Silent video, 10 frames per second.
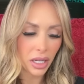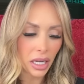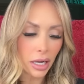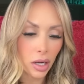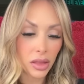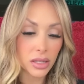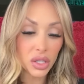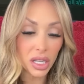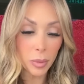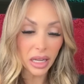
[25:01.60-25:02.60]
here, and this
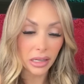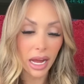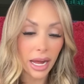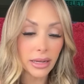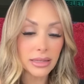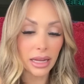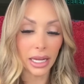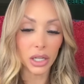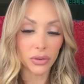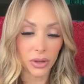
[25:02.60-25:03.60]
could have been an ex that
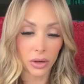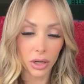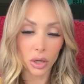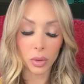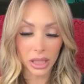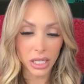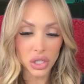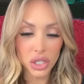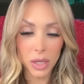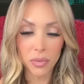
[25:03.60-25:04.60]
interfered in a
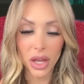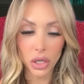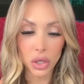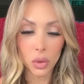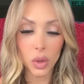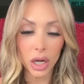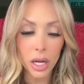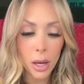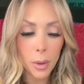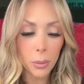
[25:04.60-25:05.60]
relationship that you were
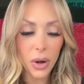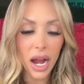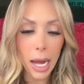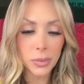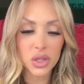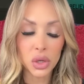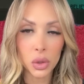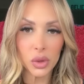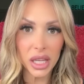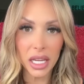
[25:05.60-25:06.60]
perhaps
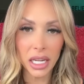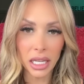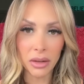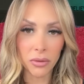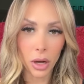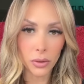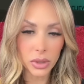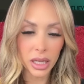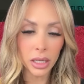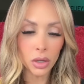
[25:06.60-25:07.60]
newly getting involved
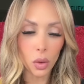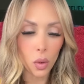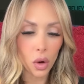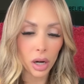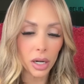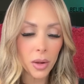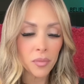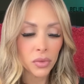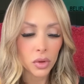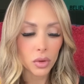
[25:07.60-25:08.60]
in, or
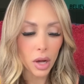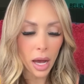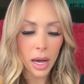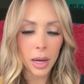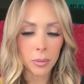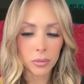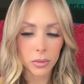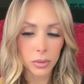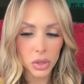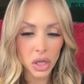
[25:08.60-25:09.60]

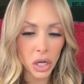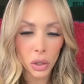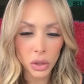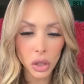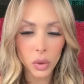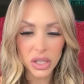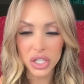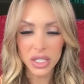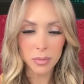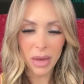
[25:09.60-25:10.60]
you know, you had
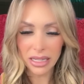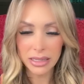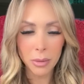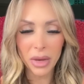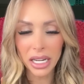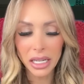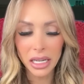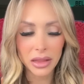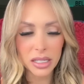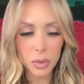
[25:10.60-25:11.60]
just met somebody
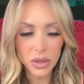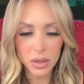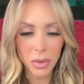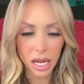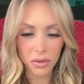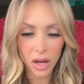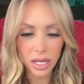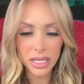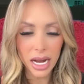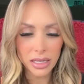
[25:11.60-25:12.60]
and this person may have
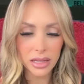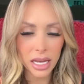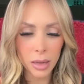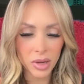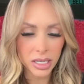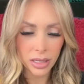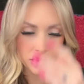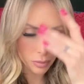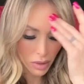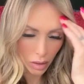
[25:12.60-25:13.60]
contacted them and done
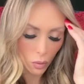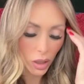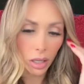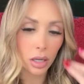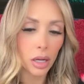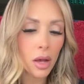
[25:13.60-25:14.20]
something weird,